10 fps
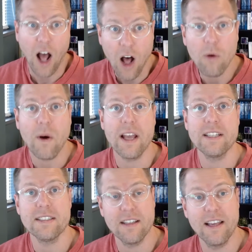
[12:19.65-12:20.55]

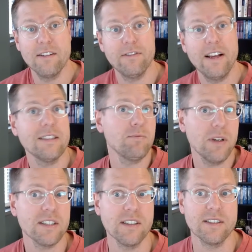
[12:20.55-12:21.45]
always live as
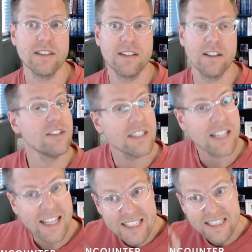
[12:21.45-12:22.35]
prisoners. There's just
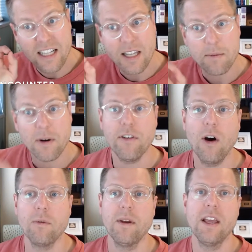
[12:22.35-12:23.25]
like this glimmer of
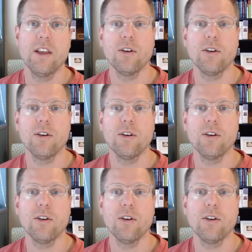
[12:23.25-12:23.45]
hope.